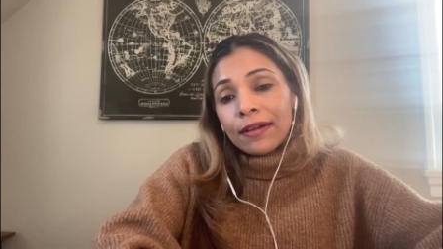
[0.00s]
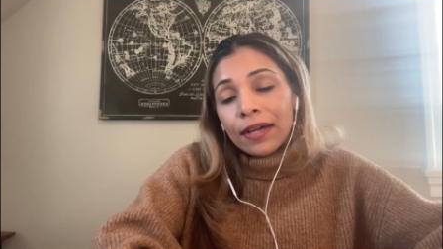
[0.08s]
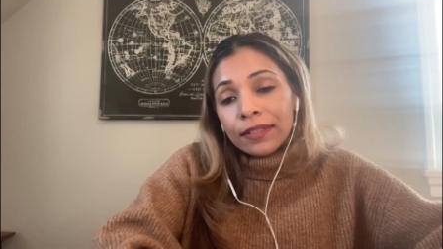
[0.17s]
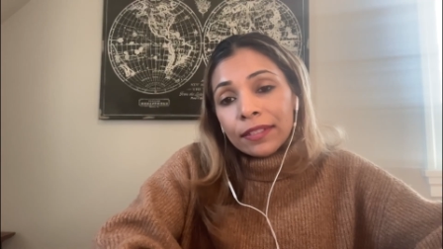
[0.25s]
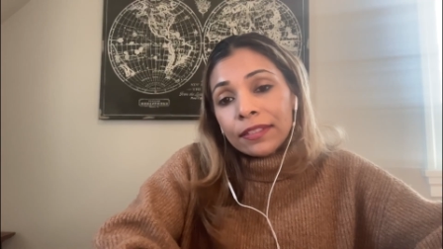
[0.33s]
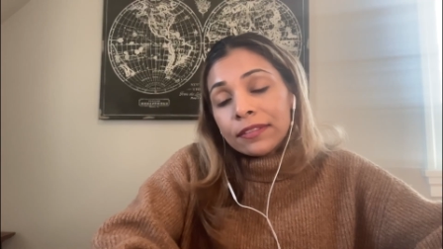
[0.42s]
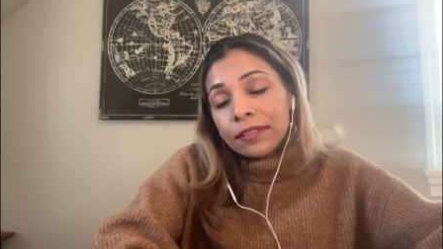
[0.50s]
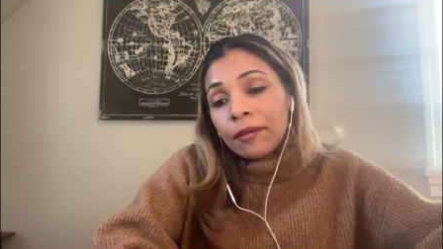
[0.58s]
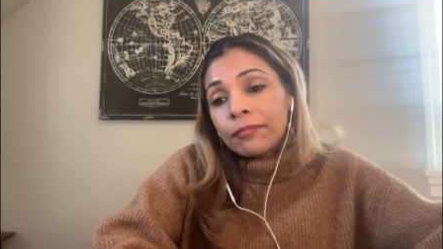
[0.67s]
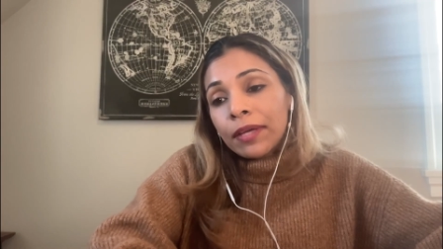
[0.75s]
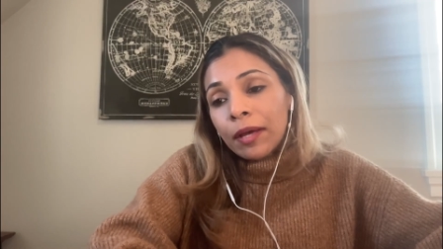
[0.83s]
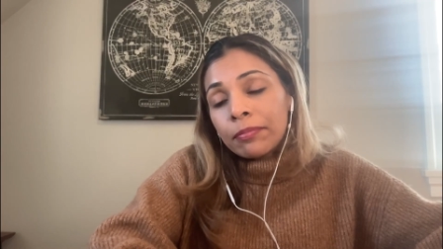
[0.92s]
I think
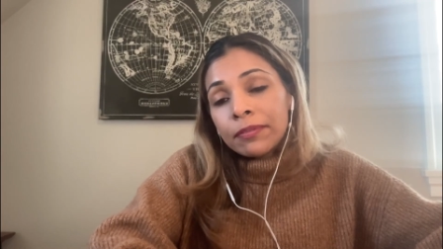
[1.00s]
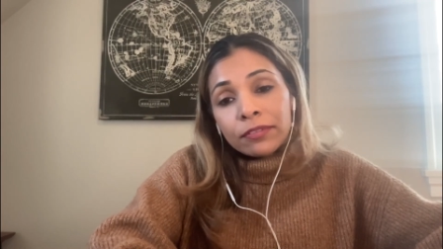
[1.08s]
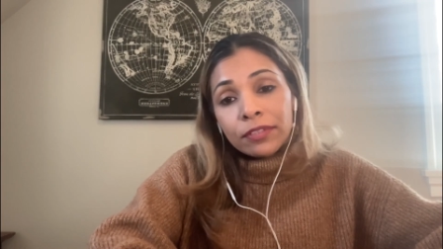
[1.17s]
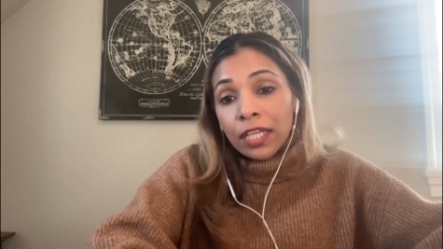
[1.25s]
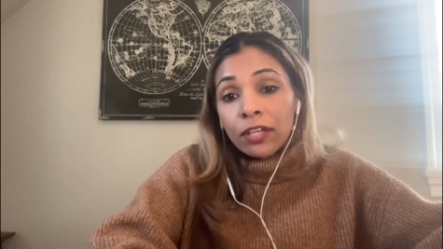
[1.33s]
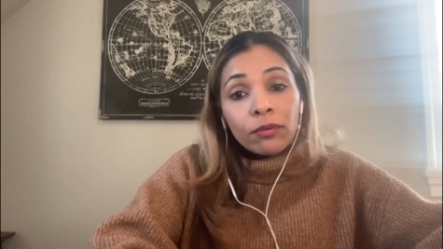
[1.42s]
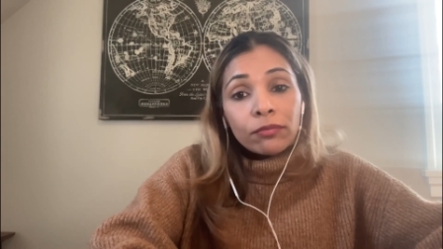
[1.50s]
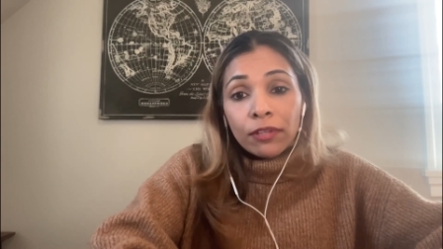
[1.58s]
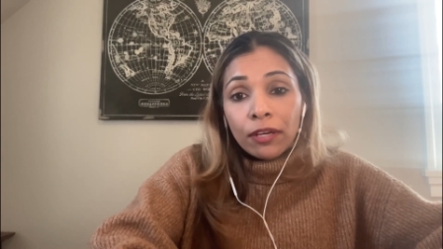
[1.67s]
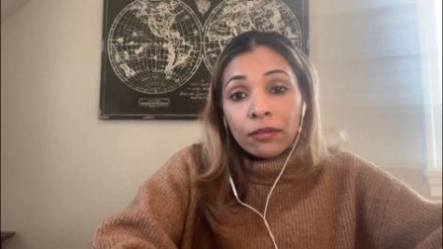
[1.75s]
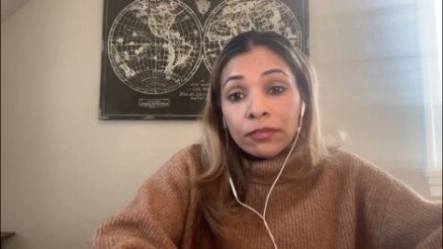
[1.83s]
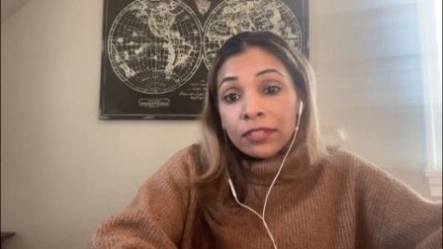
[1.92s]
some couples, they don't
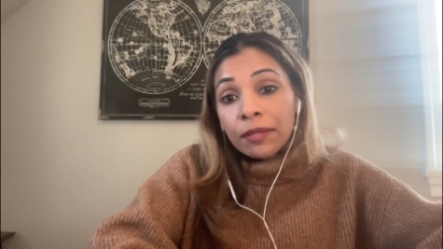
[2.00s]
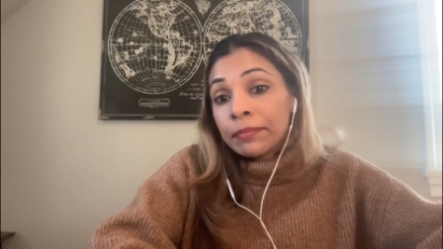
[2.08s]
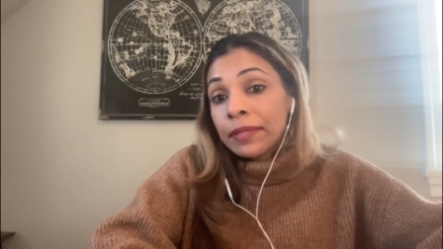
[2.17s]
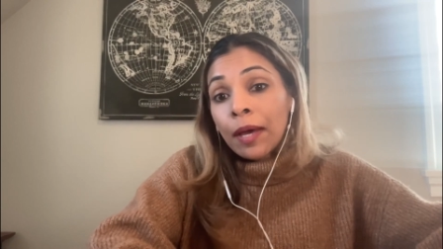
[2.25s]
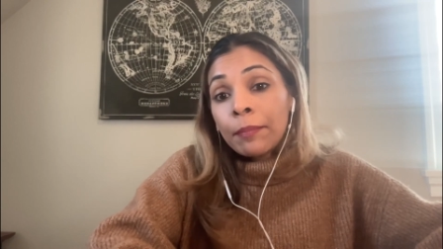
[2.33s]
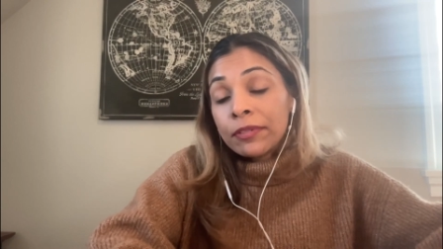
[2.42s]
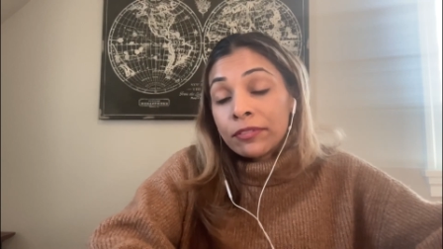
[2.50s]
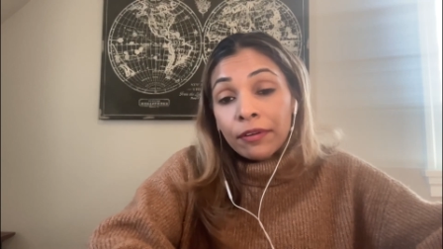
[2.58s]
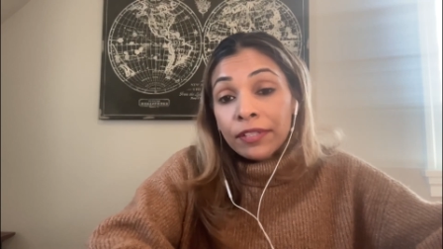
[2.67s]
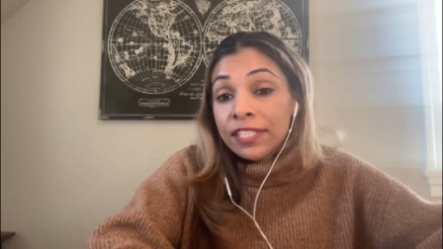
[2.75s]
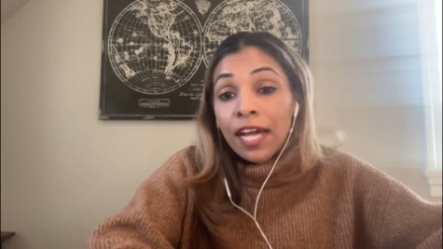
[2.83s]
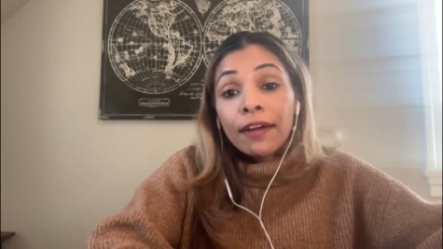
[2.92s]
know. Some couples
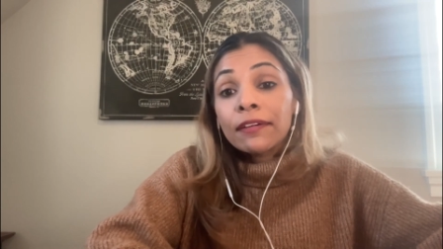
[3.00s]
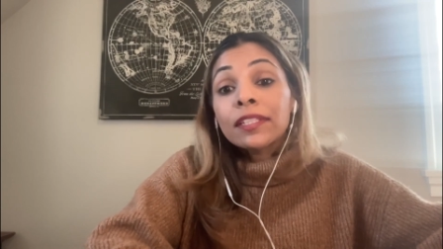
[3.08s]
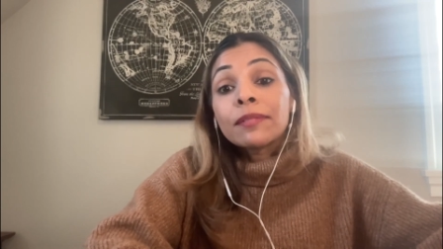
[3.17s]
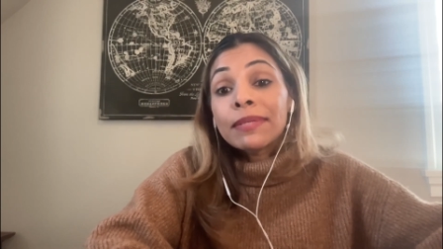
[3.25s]
are entirely